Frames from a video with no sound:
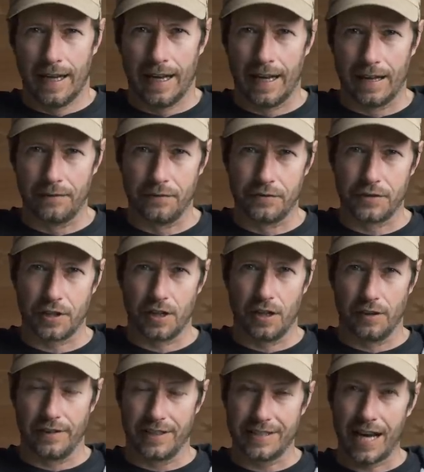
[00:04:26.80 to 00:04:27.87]
And
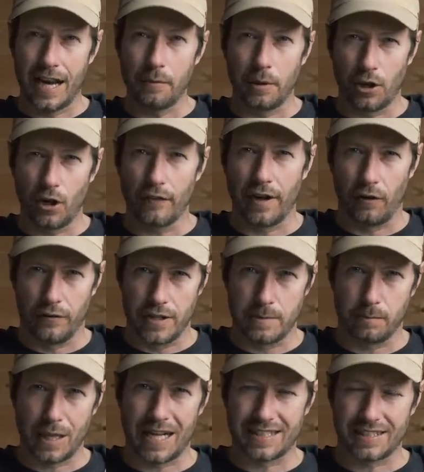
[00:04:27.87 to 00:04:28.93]
at the time we got there on
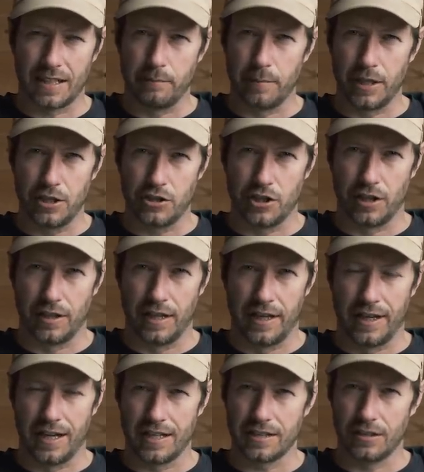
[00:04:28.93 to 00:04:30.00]
this black sand beach in
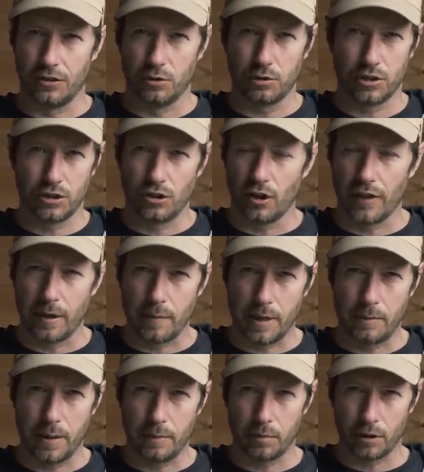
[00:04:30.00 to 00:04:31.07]
Iceland, there was not that
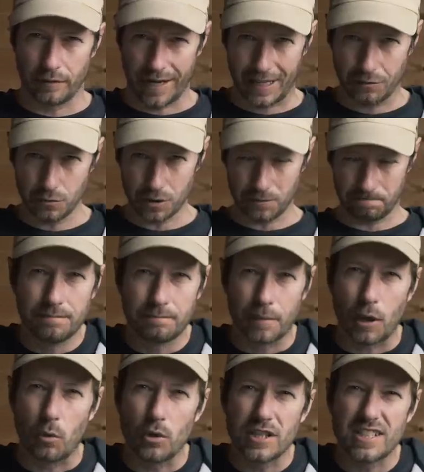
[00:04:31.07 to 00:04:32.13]
many people around,
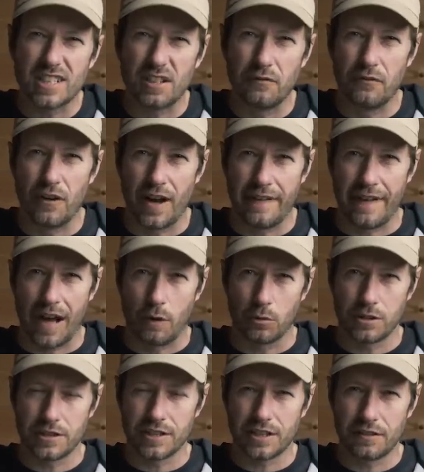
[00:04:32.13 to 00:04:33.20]
but I wanted to convey that. I
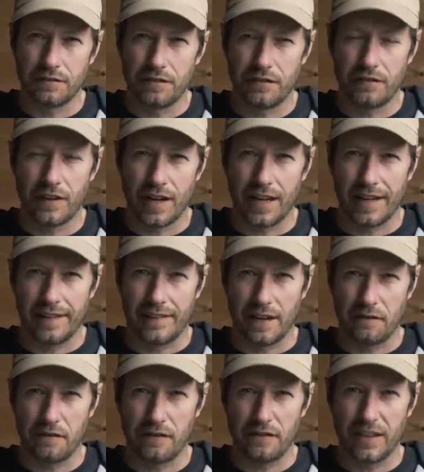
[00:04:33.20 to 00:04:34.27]
wanted to convey
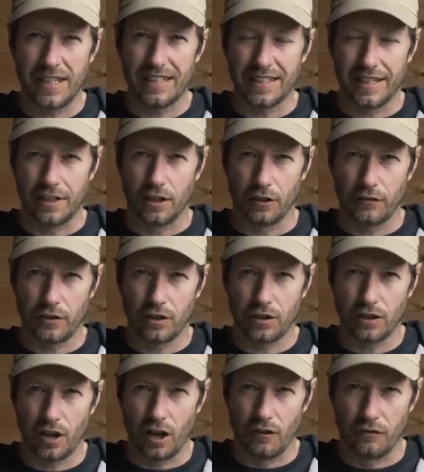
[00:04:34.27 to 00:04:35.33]
that feeling
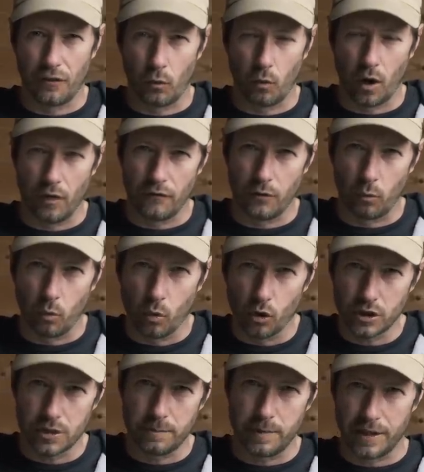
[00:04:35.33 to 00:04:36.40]
of the
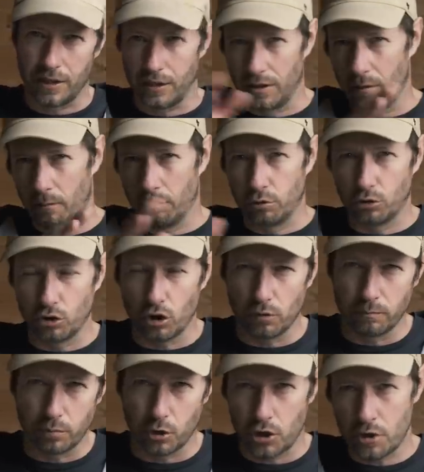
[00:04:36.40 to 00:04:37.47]
water being
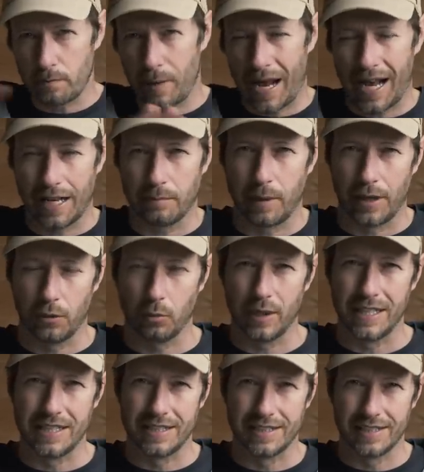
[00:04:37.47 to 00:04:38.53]
brushed back by the
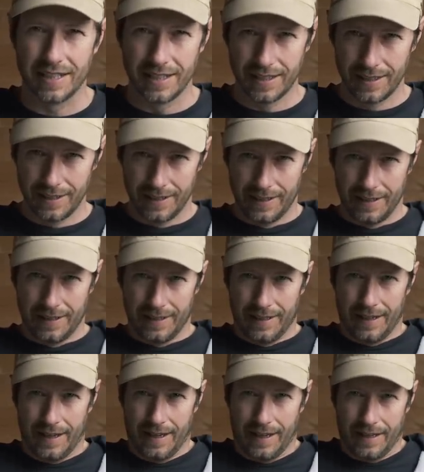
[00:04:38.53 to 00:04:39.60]
wind.
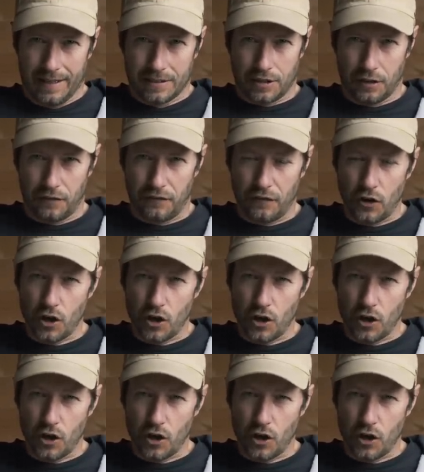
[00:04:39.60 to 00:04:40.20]
So the